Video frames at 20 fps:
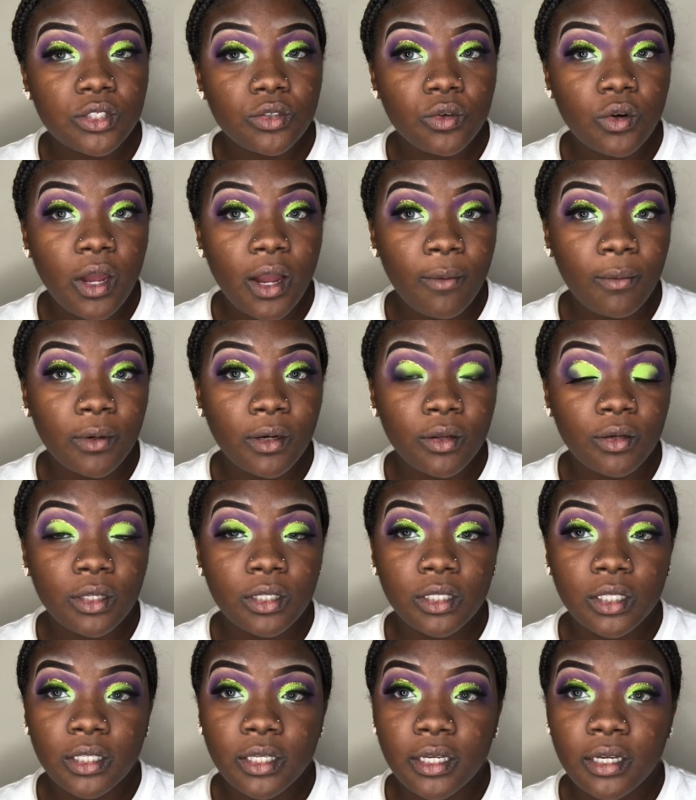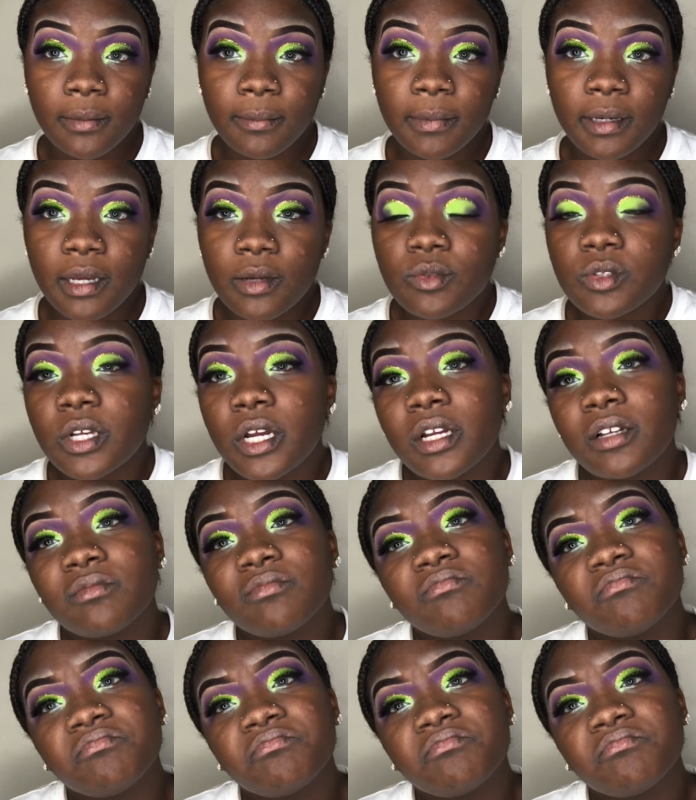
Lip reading: I went on a limb and I was like,